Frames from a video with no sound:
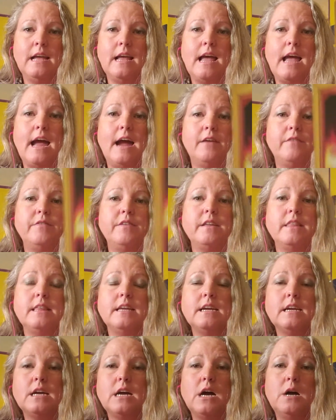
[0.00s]

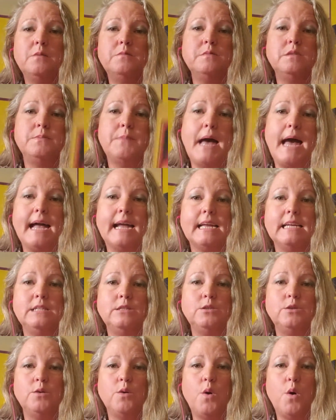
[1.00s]
Everything comes back
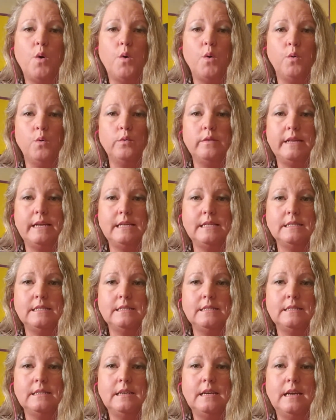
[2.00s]
into
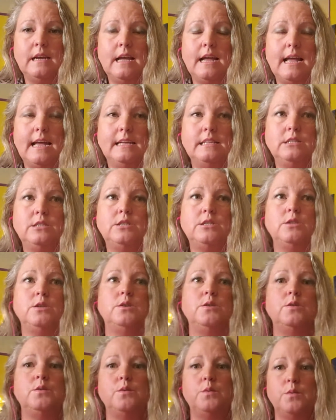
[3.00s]
wholeness,
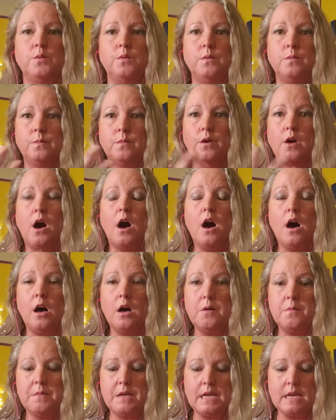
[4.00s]
into
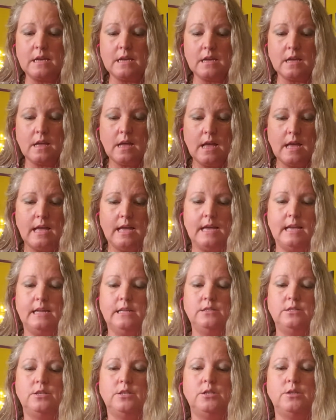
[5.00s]
calming,
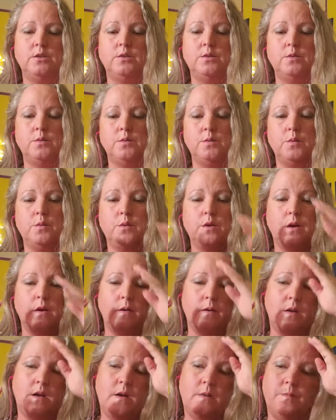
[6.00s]
into,
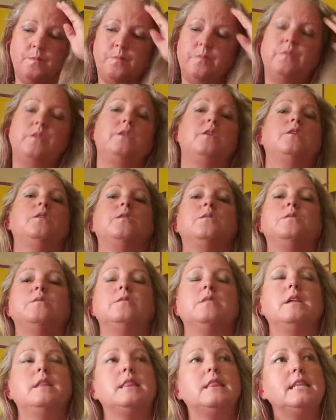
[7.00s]

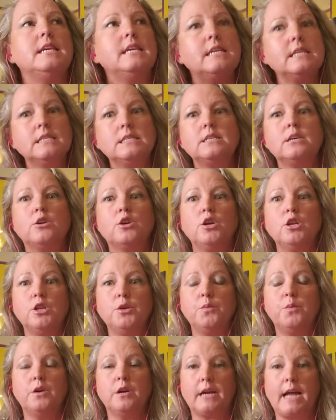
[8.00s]
things are going to
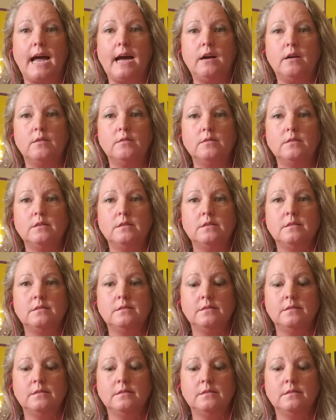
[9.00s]
work out.